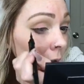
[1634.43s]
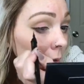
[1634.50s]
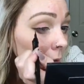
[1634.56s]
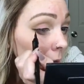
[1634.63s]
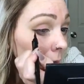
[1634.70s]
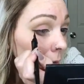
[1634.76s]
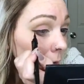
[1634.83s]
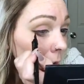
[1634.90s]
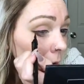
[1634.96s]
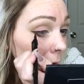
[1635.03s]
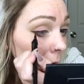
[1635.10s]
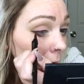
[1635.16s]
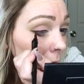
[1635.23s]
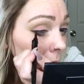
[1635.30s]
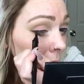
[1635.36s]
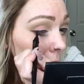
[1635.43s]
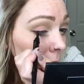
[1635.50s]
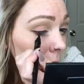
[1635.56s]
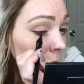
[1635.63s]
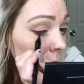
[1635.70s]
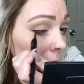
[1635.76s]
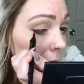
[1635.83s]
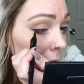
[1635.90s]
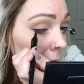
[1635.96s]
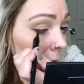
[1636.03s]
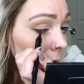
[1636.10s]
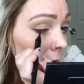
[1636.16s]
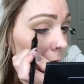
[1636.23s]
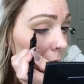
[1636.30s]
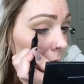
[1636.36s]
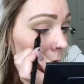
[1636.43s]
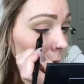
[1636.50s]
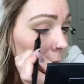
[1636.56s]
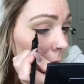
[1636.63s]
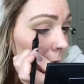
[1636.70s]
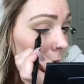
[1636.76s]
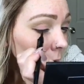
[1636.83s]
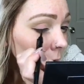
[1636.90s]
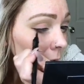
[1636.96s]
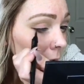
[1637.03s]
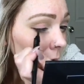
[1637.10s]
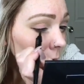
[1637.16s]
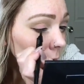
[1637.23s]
This is the only thing I use that's not unique because